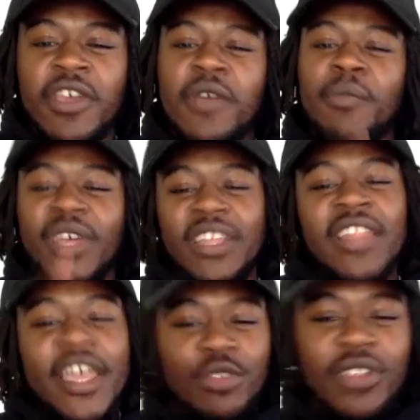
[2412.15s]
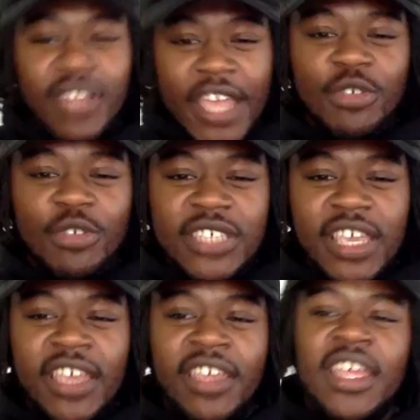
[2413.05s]
But like you
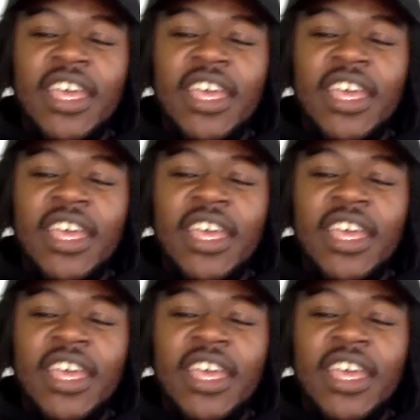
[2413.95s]
said,